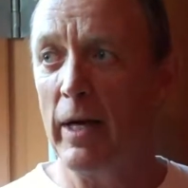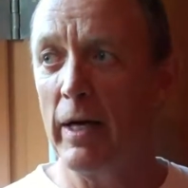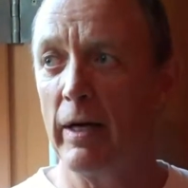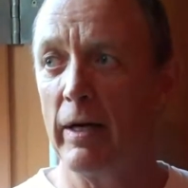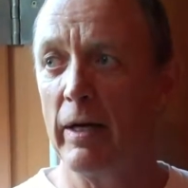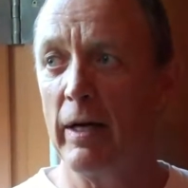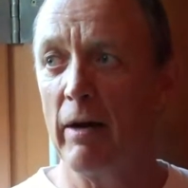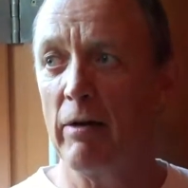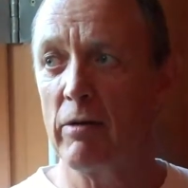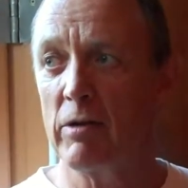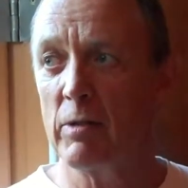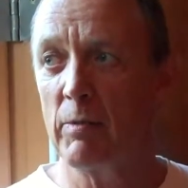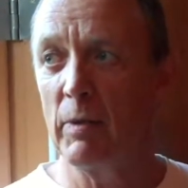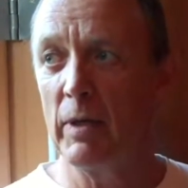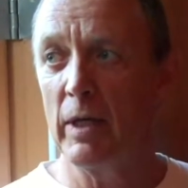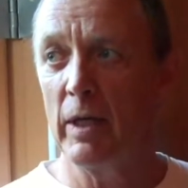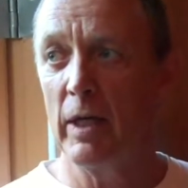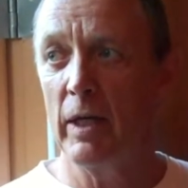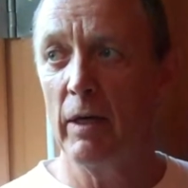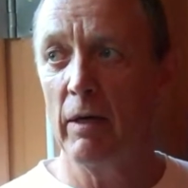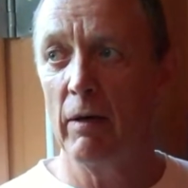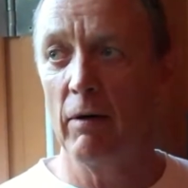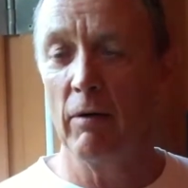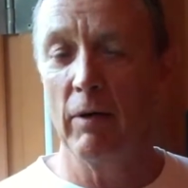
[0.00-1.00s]
announcement,
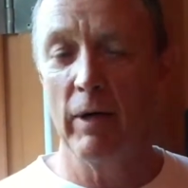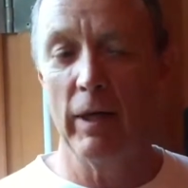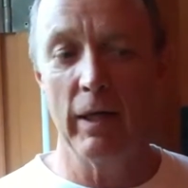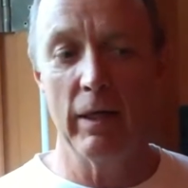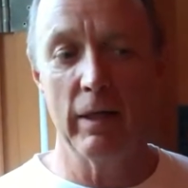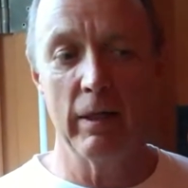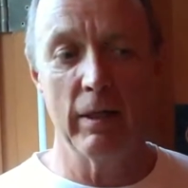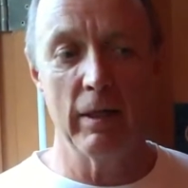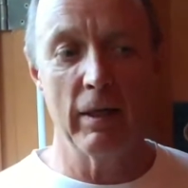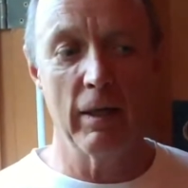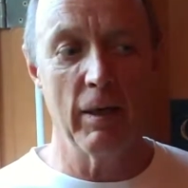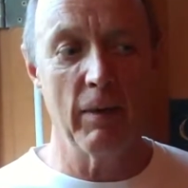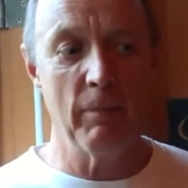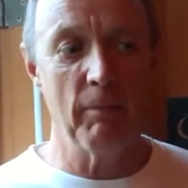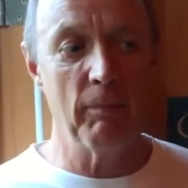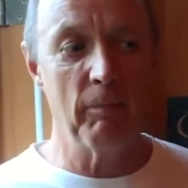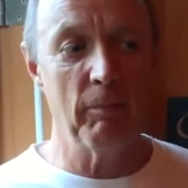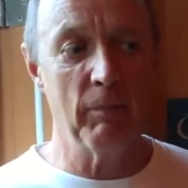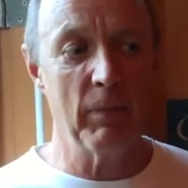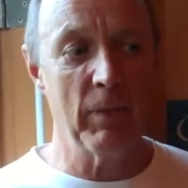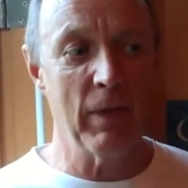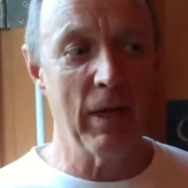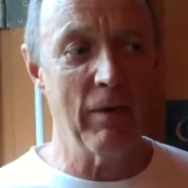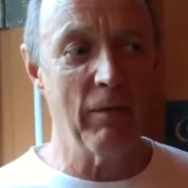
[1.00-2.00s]
and
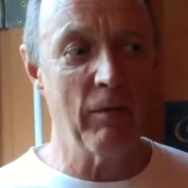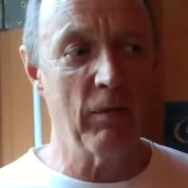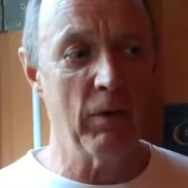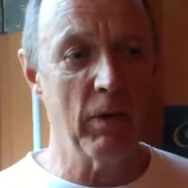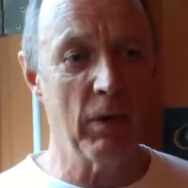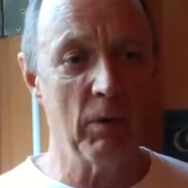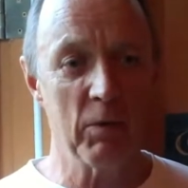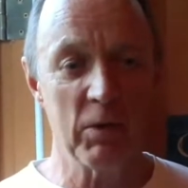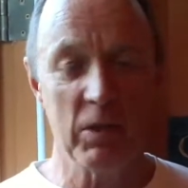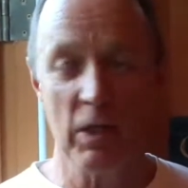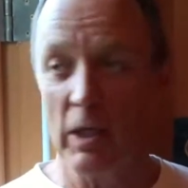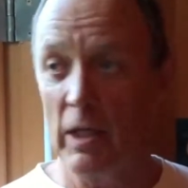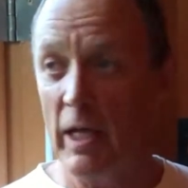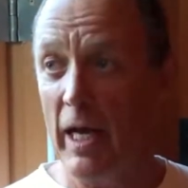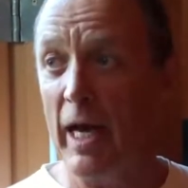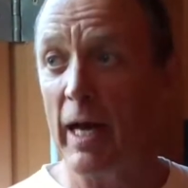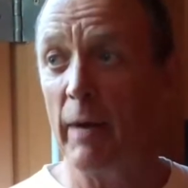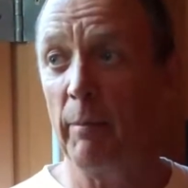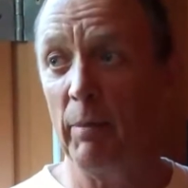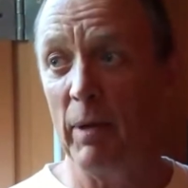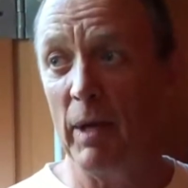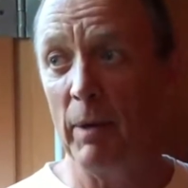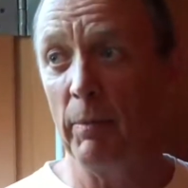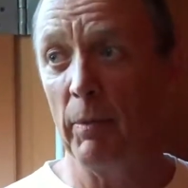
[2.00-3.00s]
there was a lot
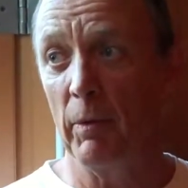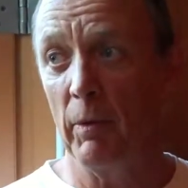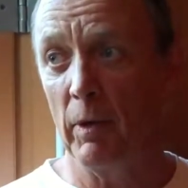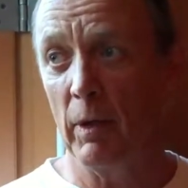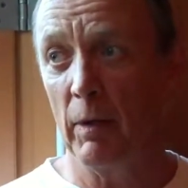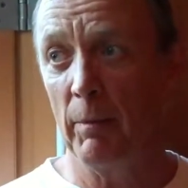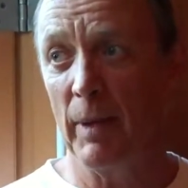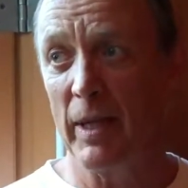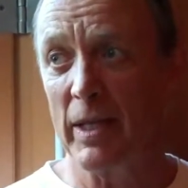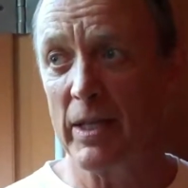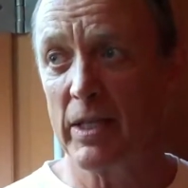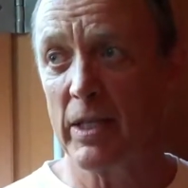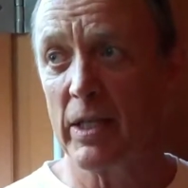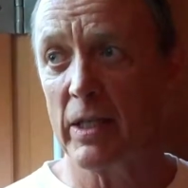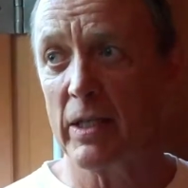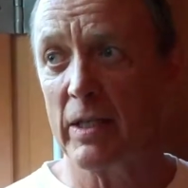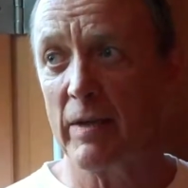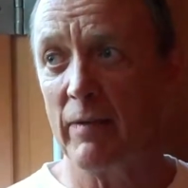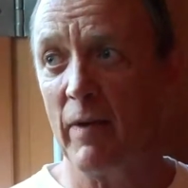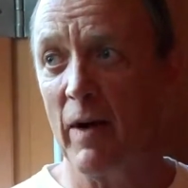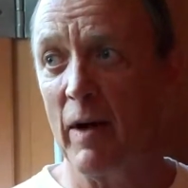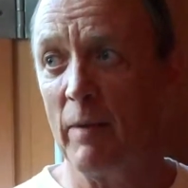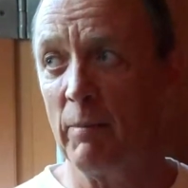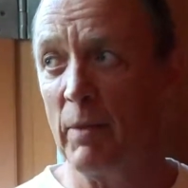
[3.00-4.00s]
of people here, about
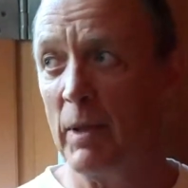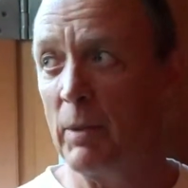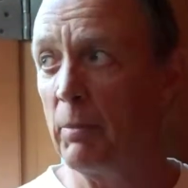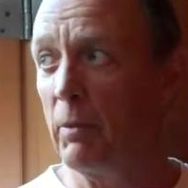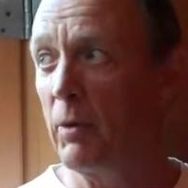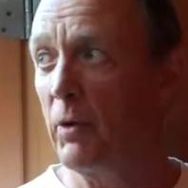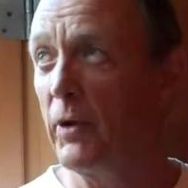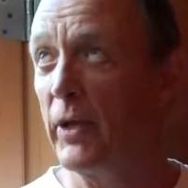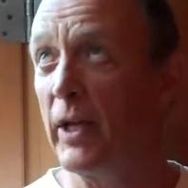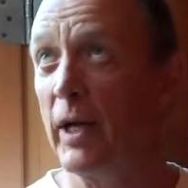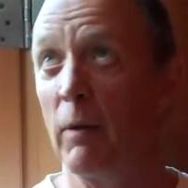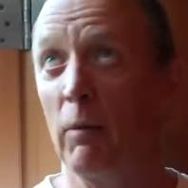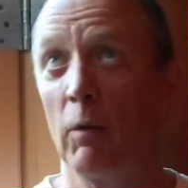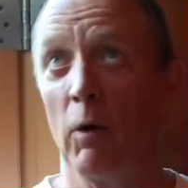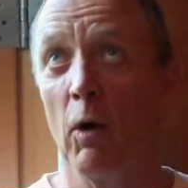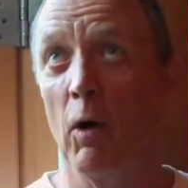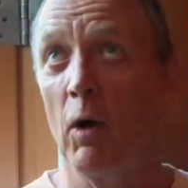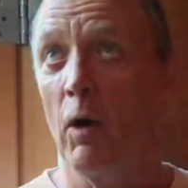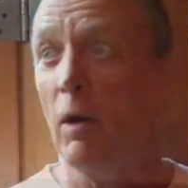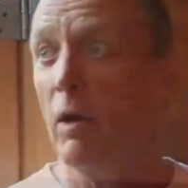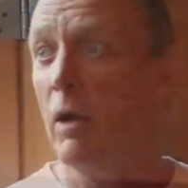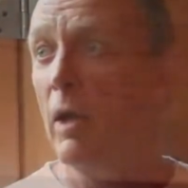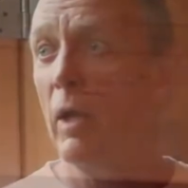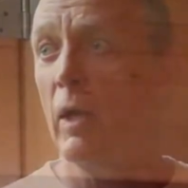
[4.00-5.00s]
65 people, and they were all